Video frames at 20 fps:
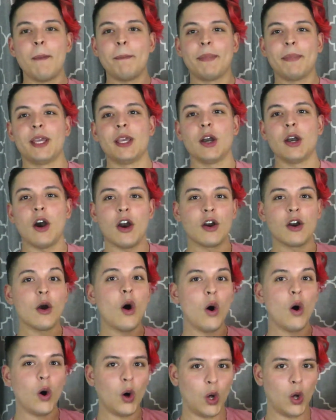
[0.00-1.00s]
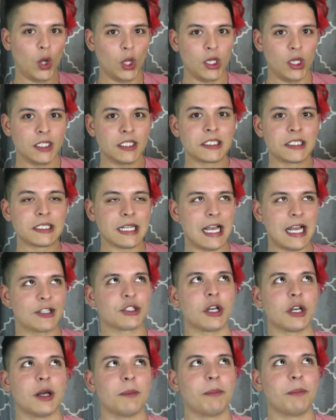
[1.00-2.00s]
PR haul slash
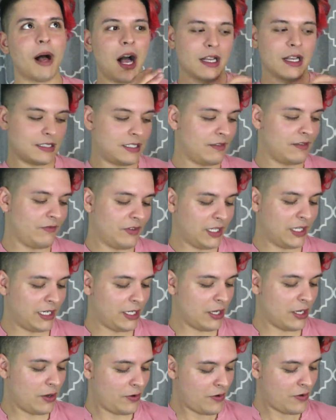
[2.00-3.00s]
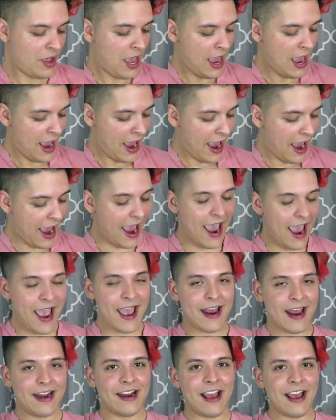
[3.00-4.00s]
unboxing video.
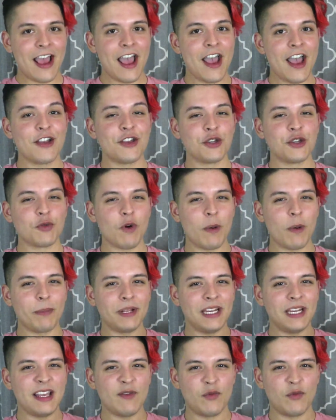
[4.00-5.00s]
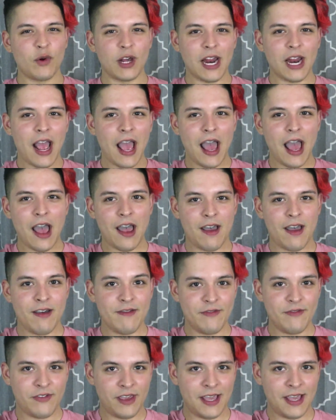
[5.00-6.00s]
And you won't believe what I
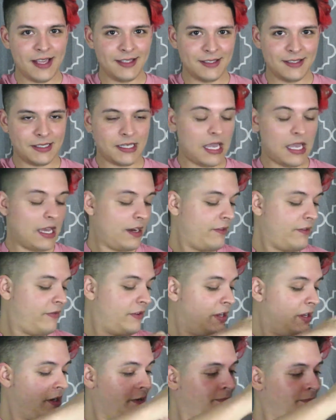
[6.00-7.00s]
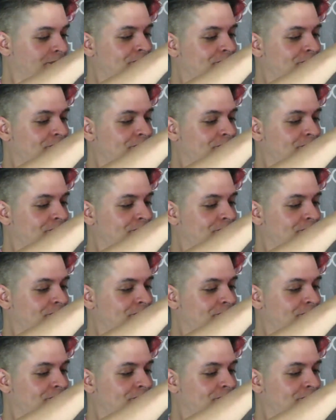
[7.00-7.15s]
have inside of here.